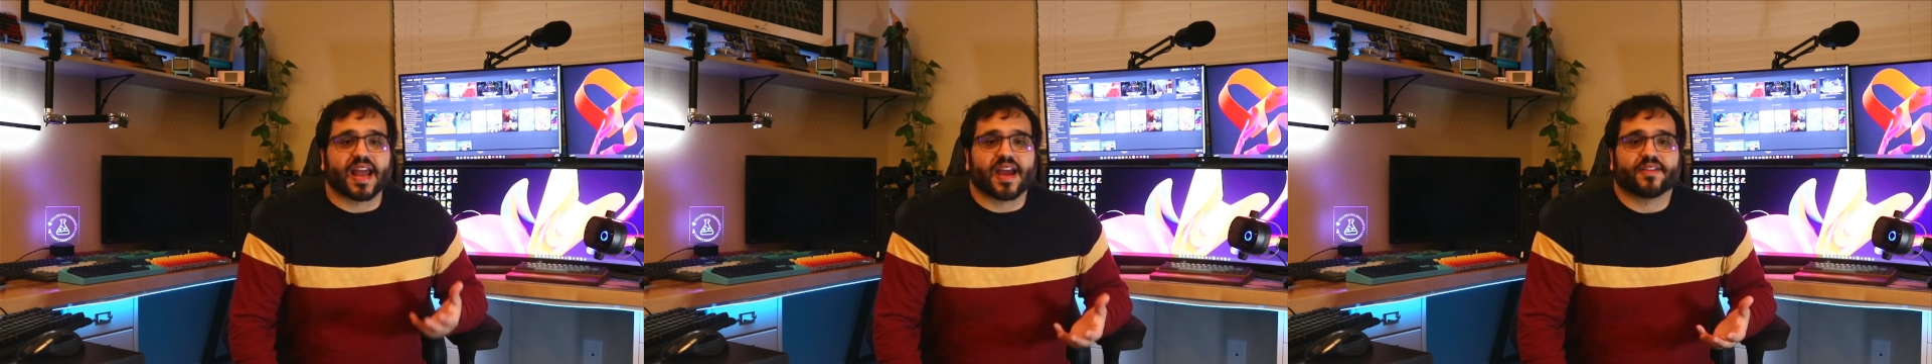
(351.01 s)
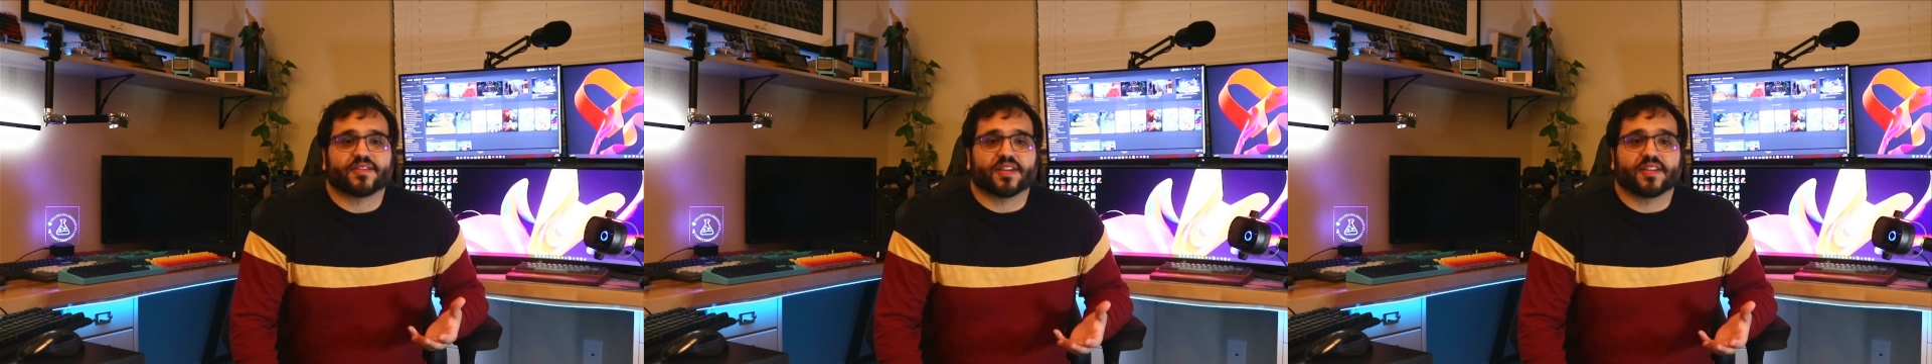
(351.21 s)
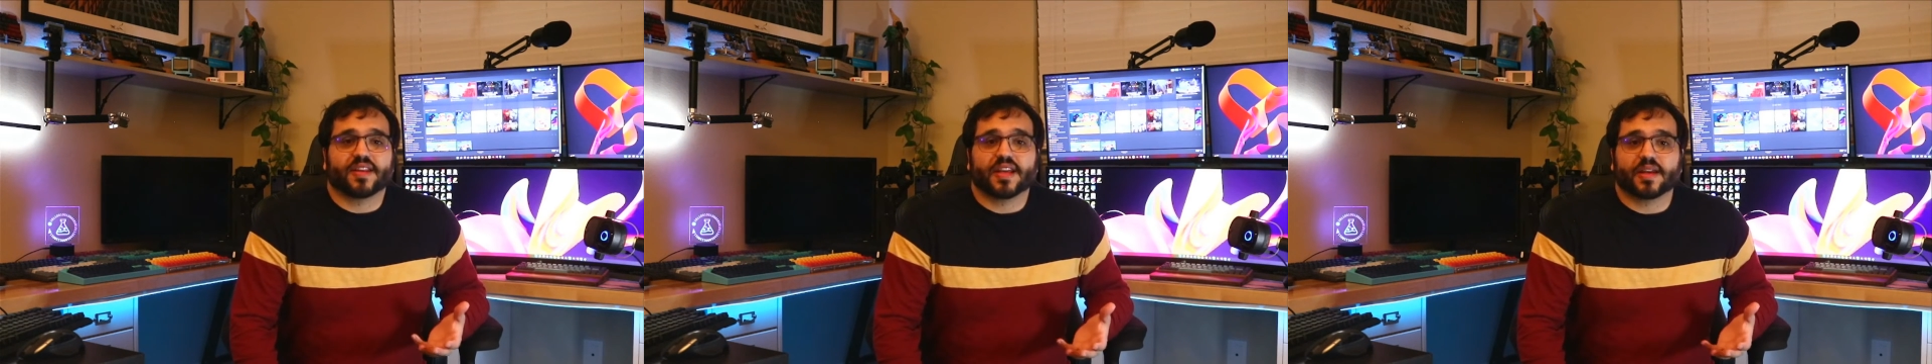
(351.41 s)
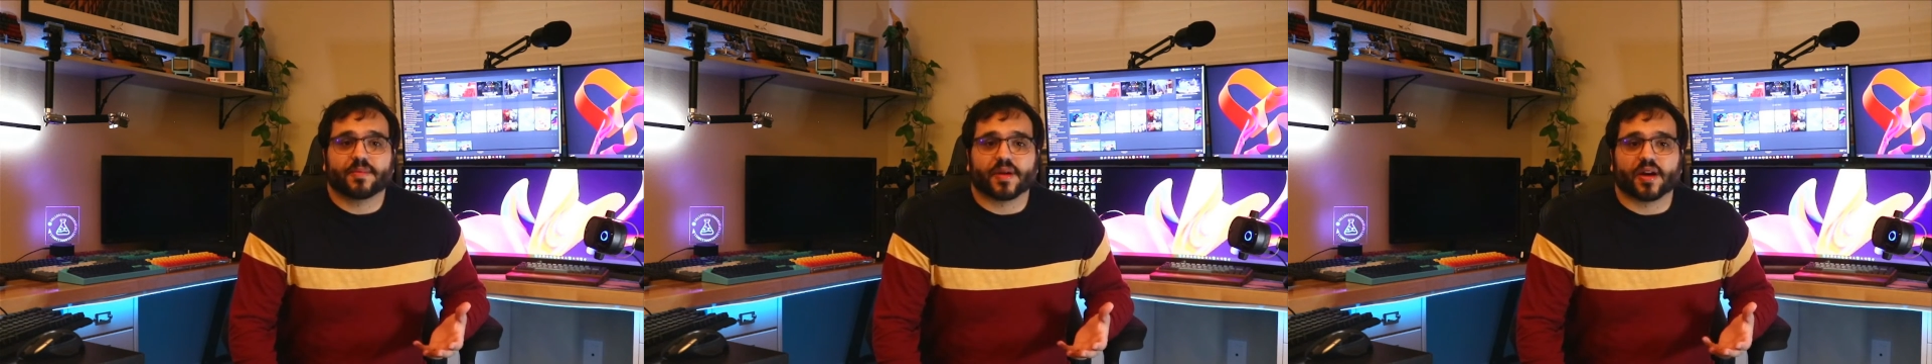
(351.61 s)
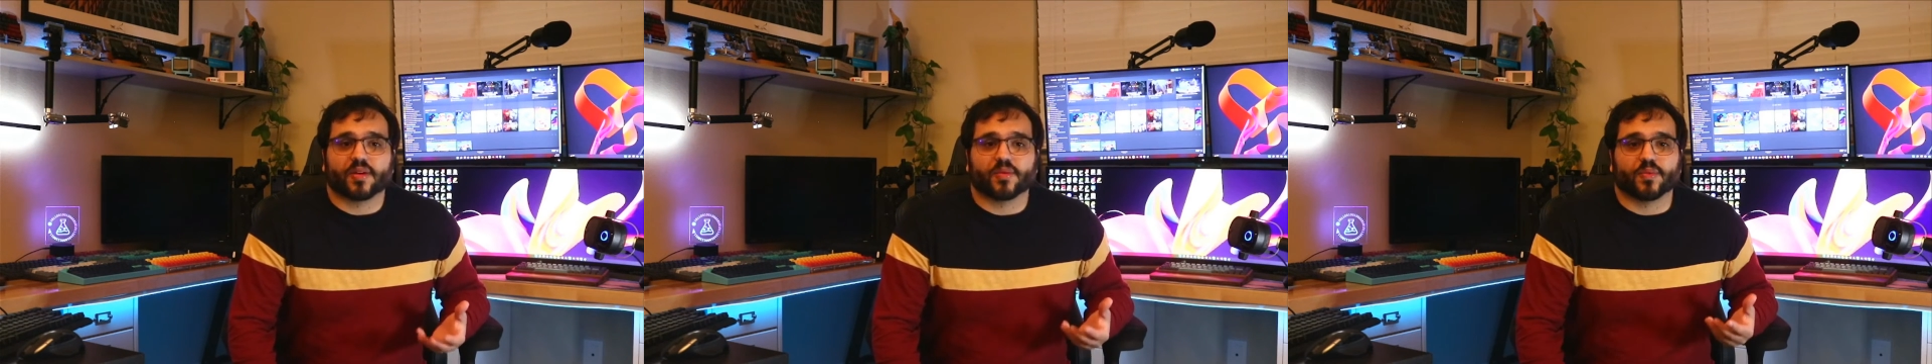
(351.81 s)
have to think
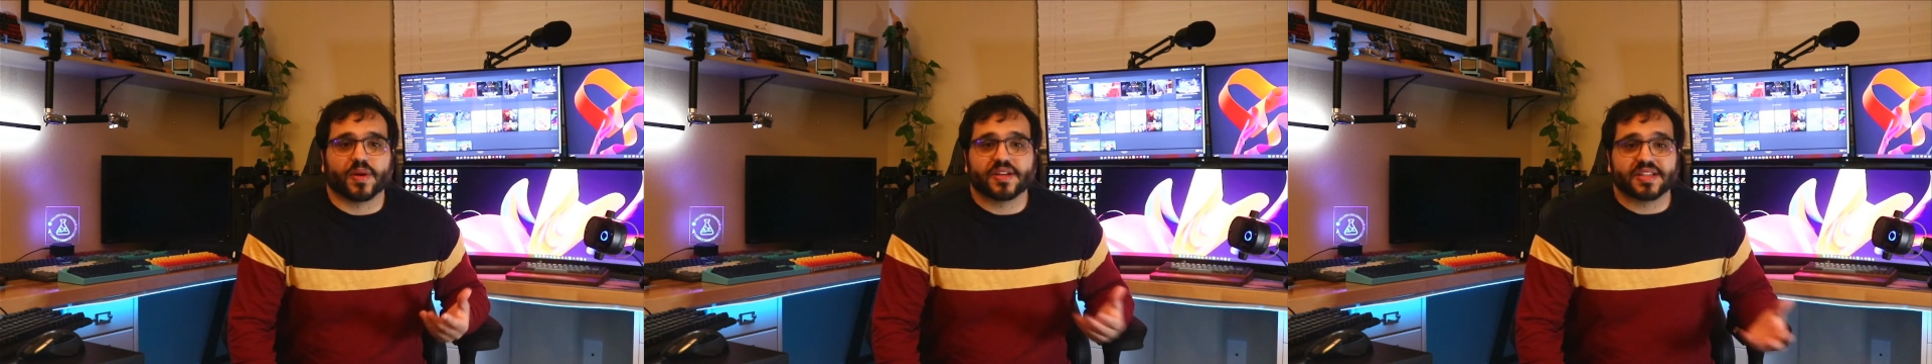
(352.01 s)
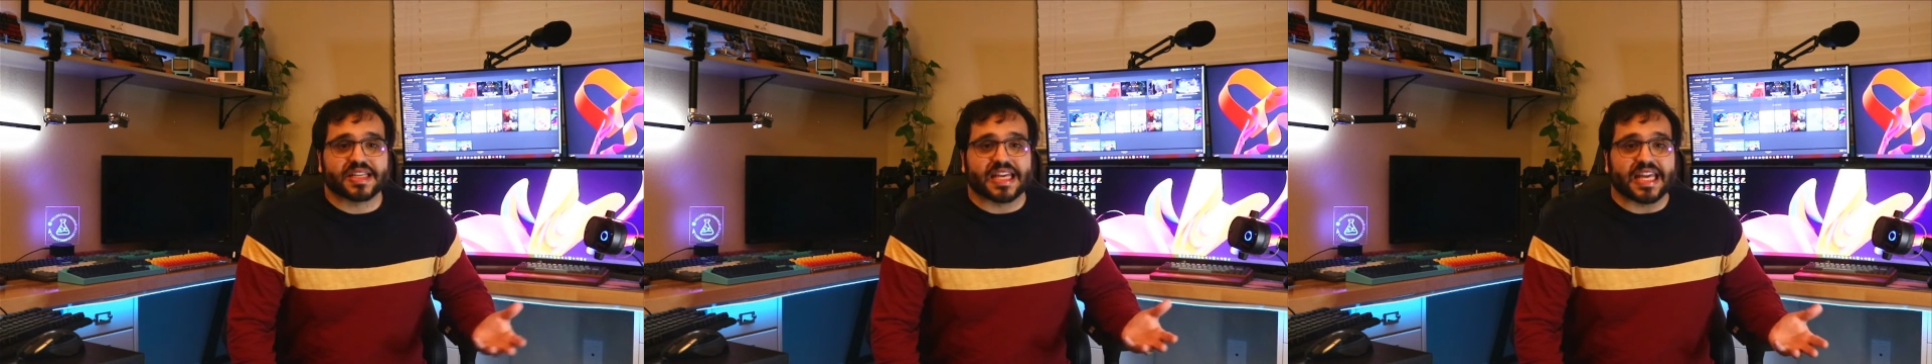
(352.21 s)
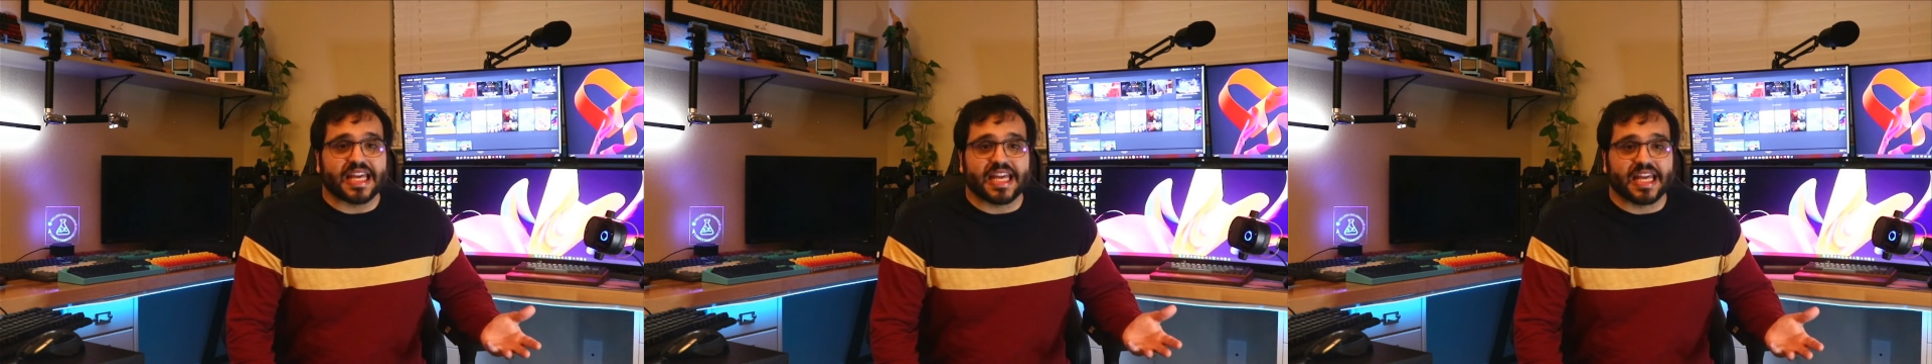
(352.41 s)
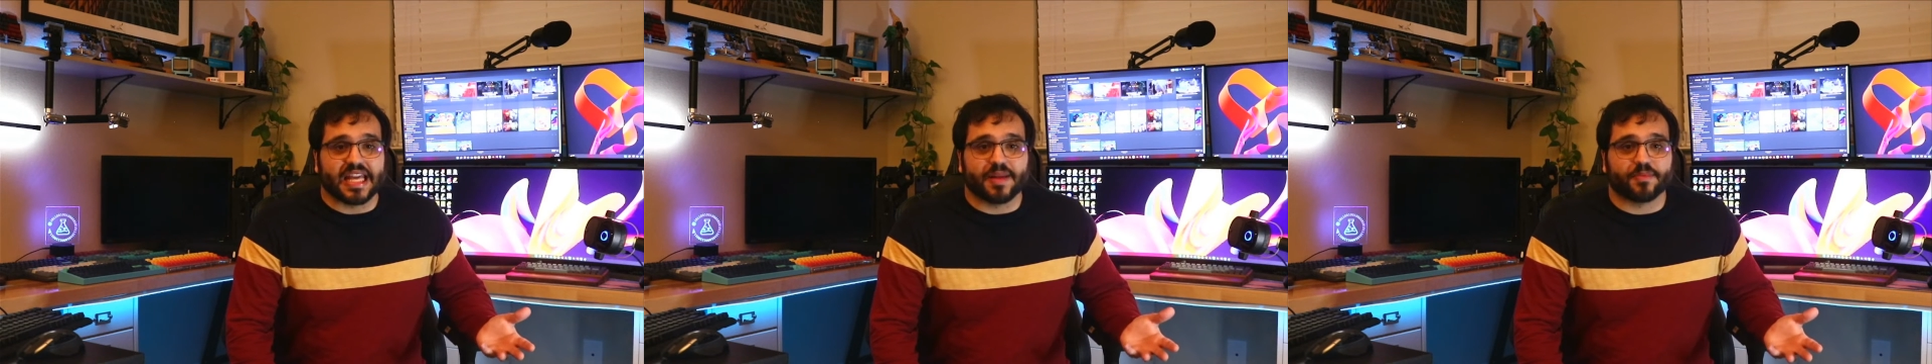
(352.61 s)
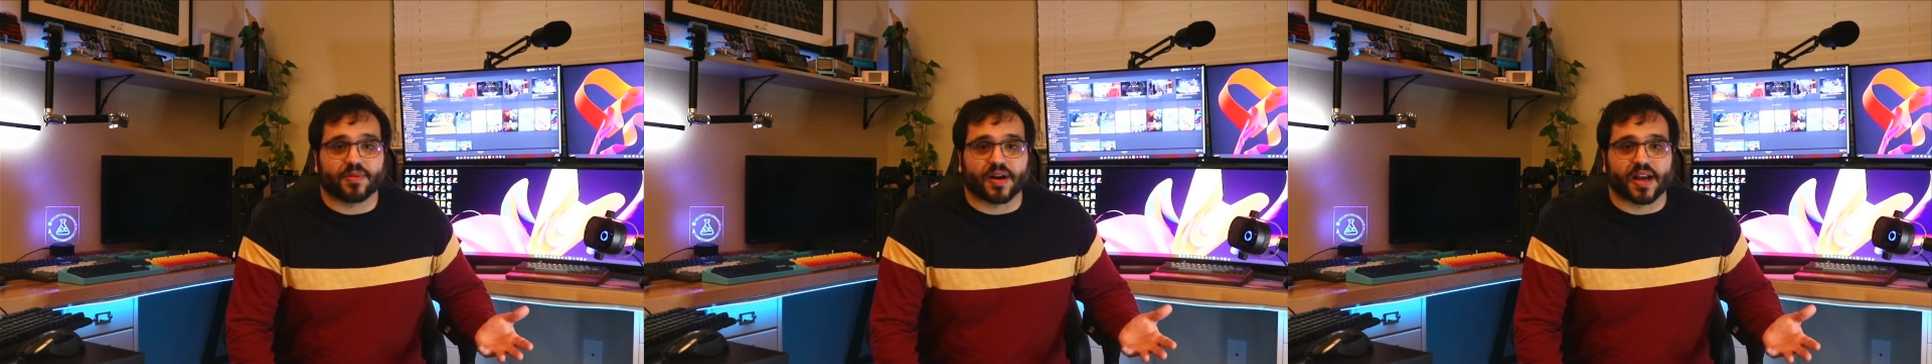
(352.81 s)
about which key he
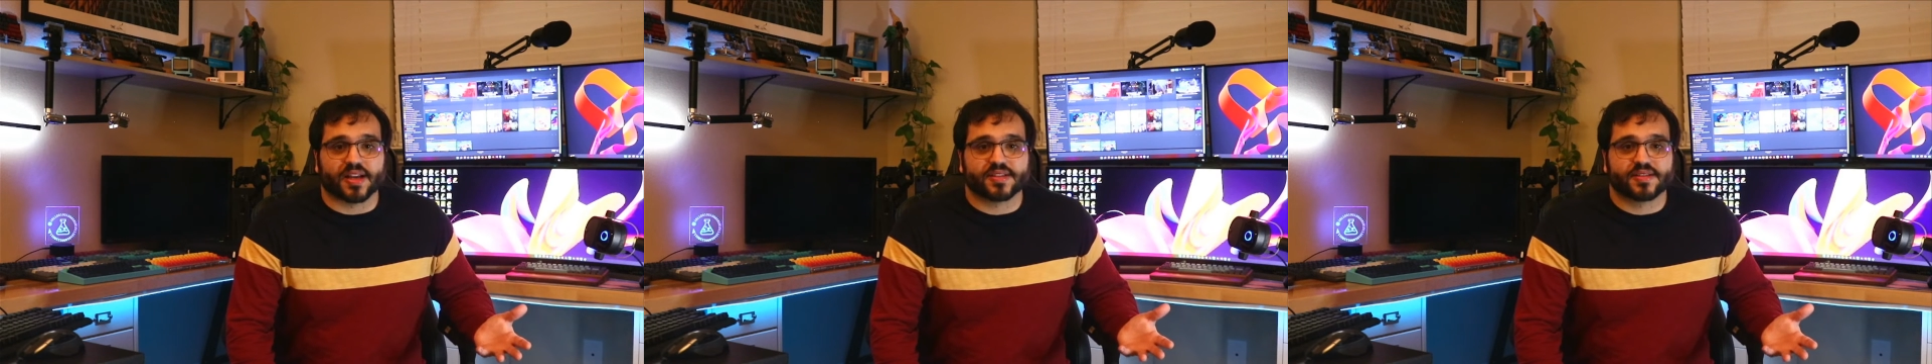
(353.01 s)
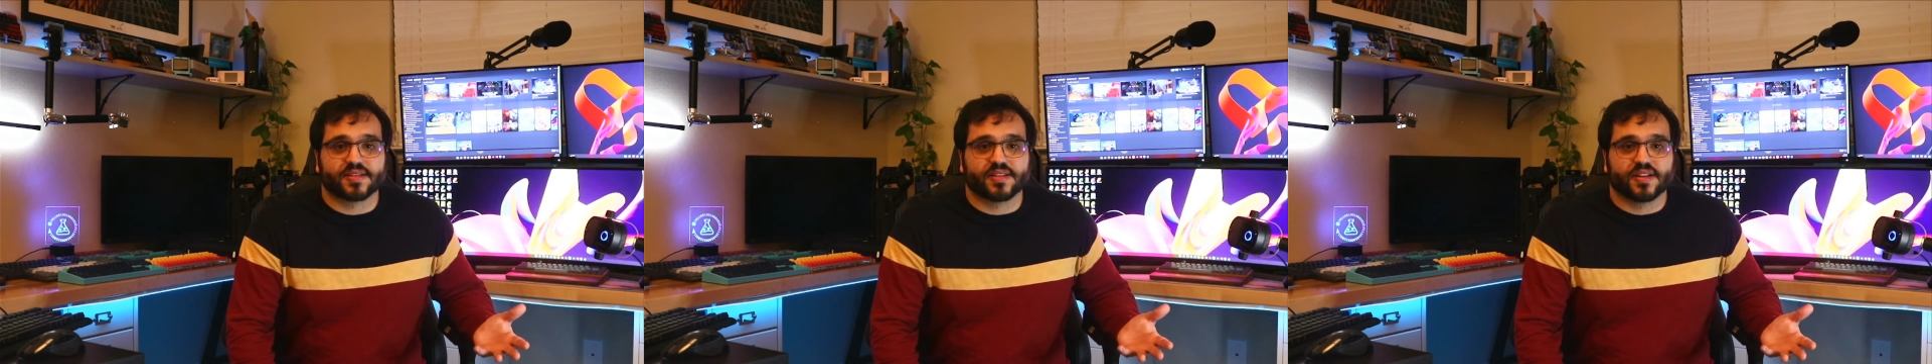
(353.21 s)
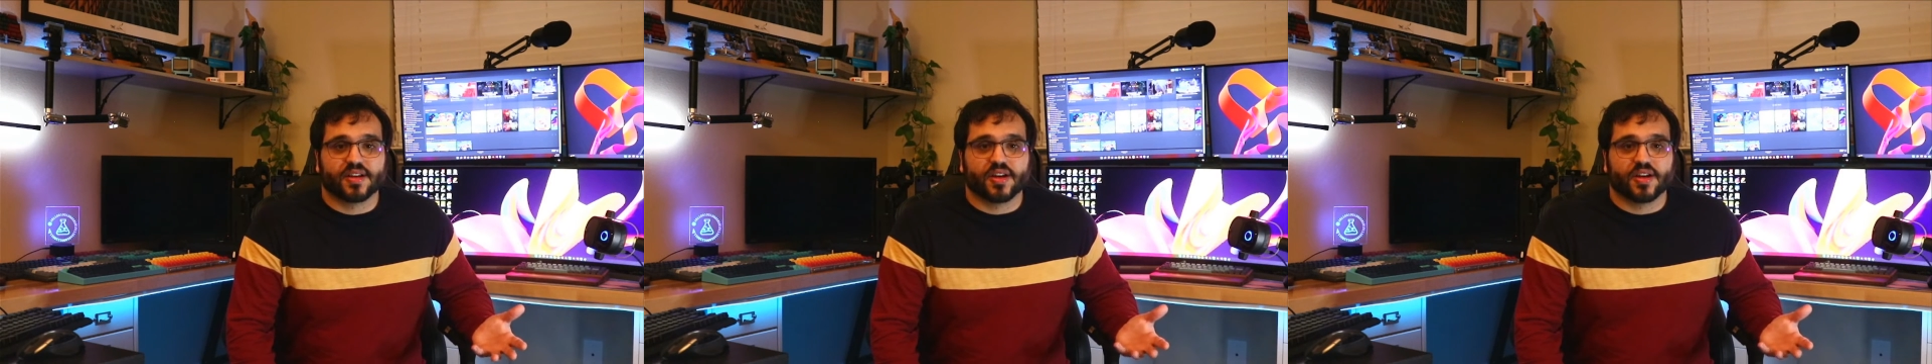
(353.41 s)
pressed